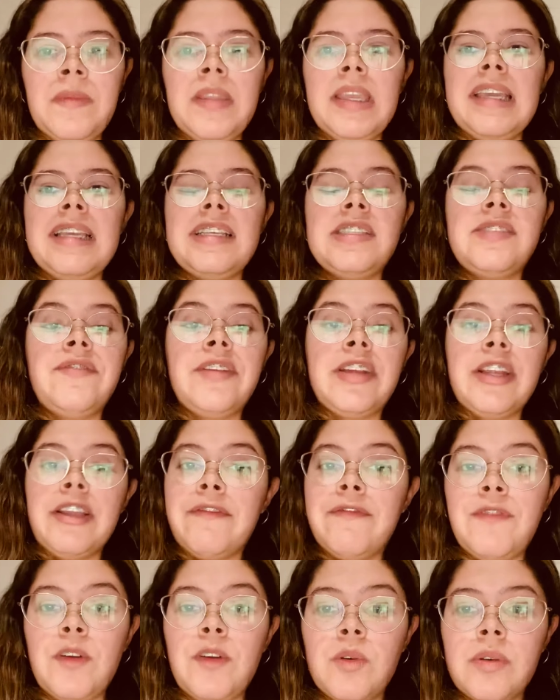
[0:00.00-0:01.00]
He's very
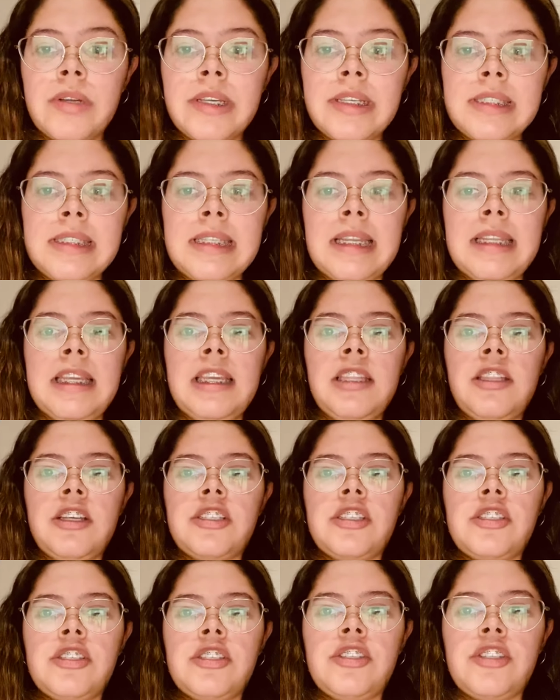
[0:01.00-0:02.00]
focused and he
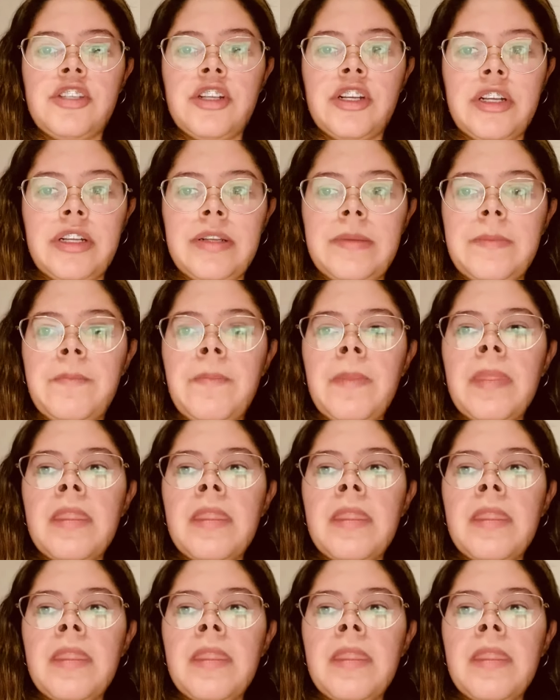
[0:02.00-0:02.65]
looks stern.